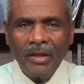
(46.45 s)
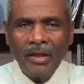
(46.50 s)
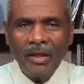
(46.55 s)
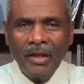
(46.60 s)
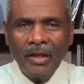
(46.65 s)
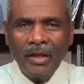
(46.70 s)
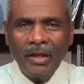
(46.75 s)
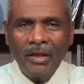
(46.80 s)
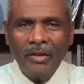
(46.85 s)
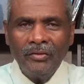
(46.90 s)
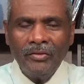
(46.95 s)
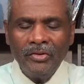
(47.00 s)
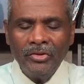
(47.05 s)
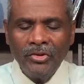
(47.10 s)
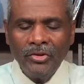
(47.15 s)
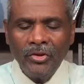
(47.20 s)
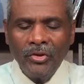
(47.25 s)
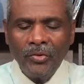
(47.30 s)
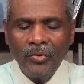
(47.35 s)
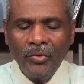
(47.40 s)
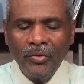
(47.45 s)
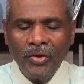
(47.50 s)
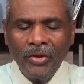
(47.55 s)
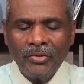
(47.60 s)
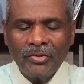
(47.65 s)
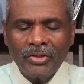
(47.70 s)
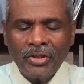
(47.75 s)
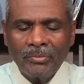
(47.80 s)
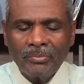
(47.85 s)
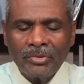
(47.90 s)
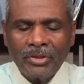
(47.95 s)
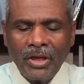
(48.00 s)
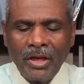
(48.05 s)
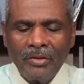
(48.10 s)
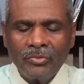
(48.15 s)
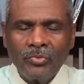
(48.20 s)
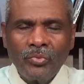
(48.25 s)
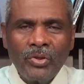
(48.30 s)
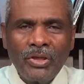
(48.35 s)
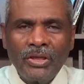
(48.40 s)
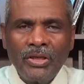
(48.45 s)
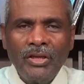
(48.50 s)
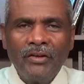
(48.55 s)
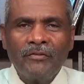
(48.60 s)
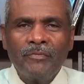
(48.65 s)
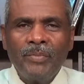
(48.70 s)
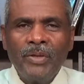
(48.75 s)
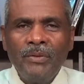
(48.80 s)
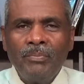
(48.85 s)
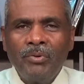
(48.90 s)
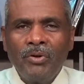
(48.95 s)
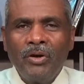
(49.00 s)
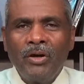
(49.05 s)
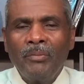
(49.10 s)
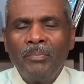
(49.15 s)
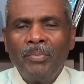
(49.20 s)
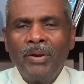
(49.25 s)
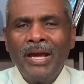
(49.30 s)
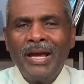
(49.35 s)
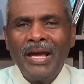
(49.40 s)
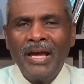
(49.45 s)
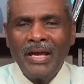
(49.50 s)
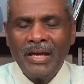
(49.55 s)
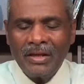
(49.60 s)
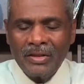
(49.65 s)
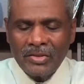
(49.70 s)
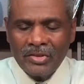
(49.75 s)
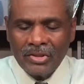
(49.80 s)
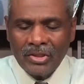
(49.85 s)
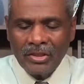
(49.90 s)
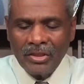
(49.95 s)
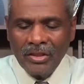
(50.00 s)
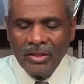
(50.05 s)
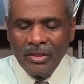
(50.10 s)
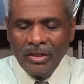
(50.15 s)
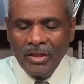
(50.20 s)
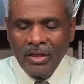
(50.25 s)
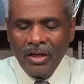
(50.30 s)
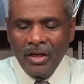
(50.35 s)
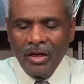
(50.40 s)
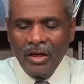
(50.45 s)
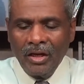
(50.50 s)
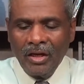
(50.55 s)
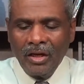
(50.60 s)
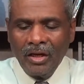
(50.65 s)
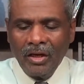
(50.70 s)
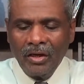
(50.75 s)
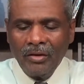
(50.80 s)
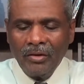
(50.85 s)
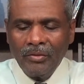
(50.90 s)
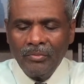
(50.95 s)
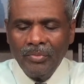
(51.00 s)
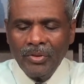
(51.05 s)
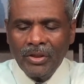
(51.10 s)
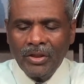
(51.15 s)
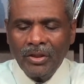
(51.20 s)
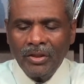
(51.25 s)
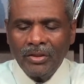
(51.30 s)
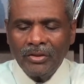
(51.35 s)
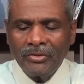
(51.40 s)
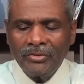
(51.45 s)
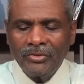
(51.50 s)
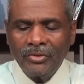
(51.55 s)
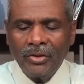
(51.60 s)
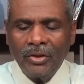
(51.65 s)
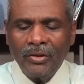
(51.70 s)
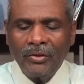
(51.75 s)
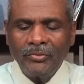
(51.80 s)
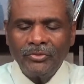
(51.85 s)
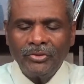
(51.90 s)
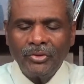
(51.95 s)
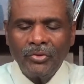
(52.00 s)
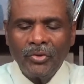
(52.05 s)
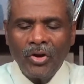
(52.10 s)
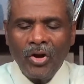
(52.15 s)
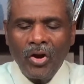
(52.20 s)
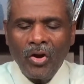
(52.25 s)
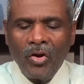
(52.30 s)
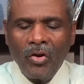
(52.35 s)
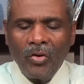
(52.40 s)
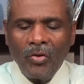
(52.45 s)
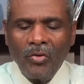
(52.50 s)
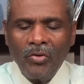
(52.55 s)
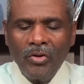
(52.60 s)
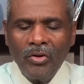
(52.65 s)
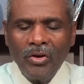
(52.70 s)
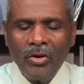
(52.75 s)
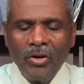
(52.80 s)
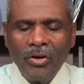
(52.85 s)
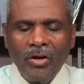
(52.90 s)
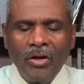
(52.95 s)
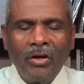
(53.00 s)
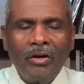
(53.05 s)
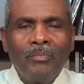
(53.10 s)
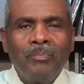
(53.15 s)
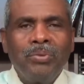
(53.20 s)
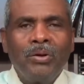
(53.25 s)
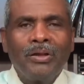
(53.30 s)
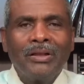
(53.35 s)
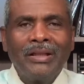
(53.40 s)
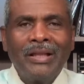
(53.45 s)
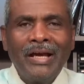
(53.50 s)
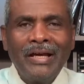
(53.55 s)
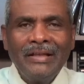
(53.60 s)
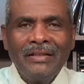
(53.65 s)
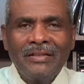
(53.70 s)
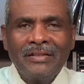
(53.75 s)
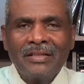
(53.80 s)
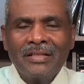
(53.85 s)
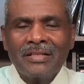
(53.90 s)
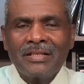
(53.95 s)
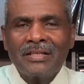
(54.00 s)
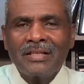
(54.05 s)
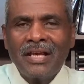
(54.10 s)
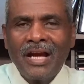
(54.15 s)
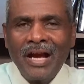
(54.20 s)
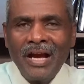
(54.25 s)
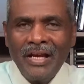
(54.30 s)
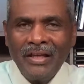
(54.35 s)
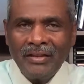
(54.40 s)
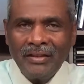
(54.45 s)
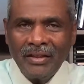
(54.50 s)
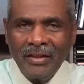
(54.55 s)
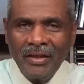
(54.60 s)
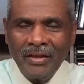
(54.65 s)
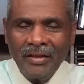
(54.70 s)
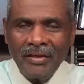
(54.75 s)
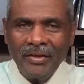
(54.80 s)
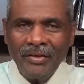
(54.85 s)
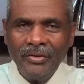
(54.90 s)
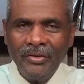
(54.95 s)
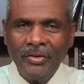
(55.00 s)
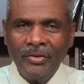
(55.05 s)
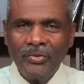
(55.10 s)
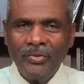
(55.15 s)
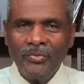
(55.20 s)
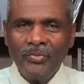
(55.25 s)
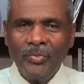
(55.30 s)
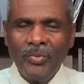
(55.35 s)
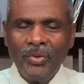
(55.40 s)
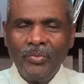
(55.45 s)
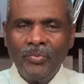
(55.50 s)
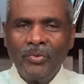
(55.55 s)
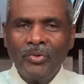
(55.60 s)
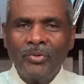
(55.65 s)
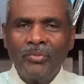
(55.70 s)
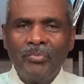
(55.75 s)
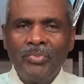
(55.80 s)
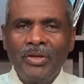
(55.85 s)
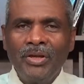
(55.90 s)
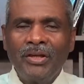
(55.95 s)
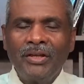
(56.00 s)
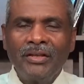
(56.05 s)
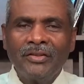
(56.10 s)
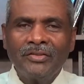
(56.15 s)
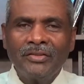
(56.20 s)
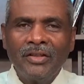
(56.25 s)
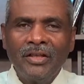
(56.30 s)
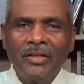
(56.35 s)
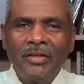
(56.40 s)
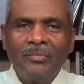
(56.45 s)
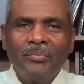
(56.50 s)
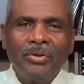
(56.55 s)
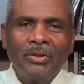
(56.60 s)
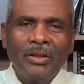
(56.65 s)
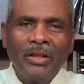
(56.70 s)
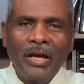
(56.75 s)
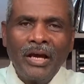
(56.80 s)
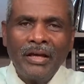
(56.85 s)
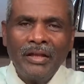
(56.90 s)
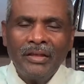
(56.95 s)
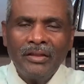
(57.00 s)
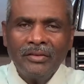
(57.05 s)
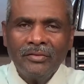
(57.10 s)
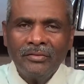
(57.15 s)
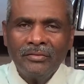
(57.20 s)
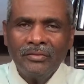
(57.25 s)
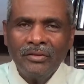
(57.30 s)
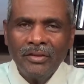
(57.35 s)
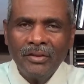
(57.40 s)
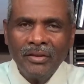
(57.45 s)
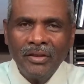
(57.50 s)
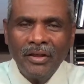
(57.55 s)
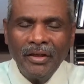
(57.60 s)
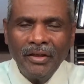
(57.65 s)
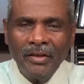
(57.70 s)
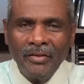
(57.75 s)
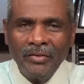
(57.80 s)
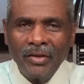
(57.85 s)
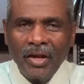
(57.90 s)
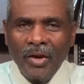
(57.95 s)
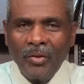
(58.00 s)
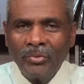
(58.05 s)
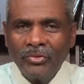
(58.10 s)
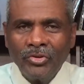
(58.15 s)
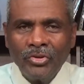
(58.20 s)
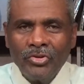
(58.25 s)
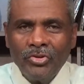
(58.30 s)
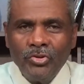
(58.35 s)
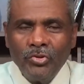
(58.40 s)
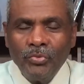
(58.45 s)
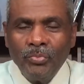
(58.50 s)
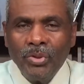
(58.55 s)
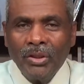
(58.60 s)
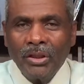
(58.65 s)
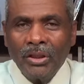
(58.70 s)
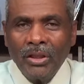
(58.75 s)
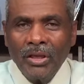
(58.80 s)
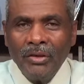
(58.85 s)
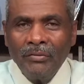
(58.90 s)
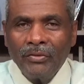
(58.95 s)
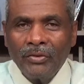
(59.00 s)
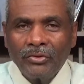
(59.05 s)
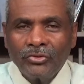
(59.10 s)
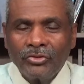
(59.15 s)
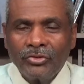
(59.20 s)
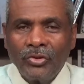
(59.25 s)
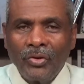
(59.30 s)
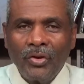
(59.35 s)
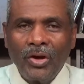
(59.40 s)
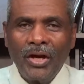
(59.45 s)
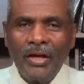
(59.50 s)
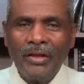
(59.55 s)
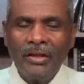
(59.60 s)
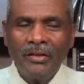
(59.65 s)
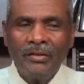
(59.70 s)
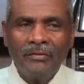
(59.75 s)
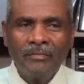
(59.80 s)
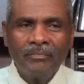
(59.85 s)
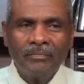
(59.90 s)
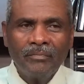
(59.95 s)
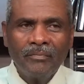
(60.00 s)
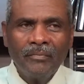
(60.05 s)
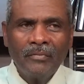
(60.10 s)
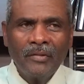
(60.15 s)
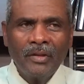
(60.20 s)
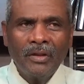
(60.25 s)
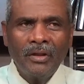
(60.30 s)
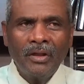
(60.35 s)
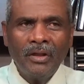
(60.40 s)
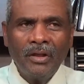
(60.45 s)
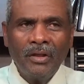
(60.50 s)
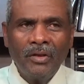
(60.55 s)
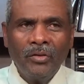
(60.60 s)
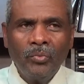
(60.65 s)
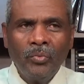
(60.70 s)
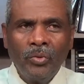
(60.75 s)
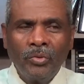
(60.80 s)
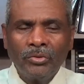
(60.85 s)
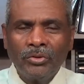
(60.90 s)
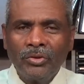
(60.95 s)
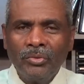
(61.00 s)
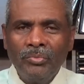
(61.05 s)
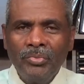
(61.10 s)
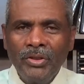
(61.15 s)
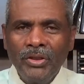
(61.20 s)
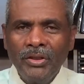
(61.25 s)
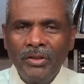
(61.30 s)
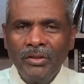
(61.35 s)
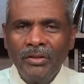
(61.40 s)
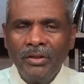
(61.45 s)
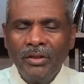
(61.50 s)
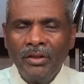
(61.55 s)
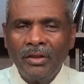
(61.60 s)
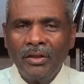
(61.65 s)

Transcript: And you know, and sometimes we give people a pass because of so-called polite society. You know, we want to be as polite, and I was a new believer, so I didn't want to be